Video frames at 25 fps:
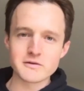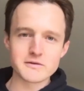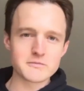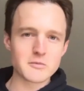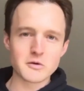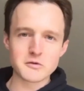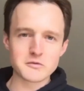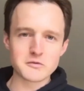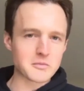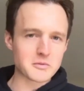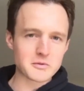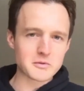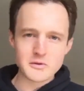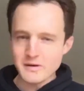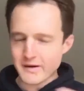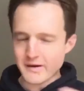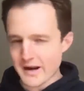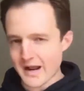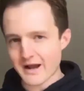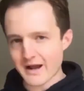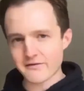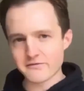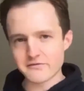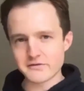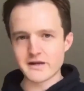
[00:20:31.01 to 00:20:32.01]
Most people don't
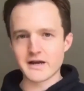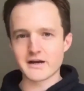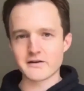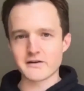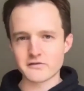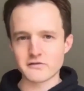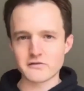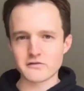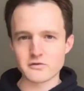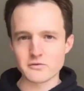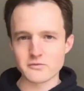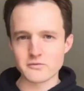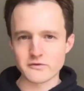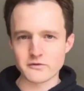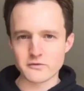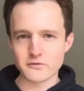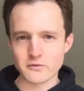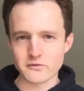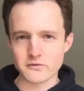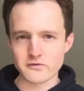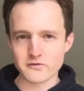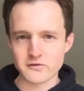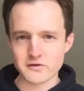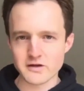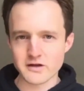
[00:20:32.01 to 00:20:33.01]
have the access to the
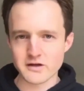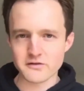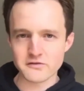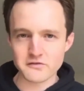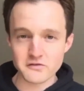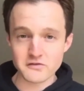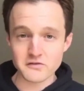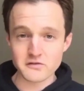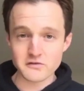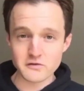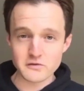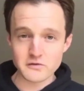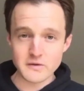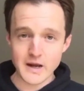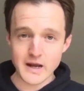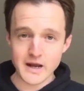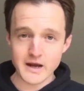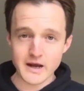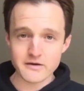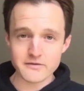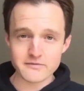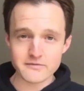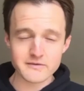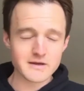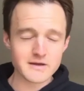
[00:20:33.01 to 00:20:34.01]
resources and connections that you
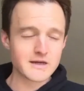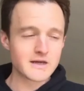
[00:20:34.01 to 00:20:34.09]
have.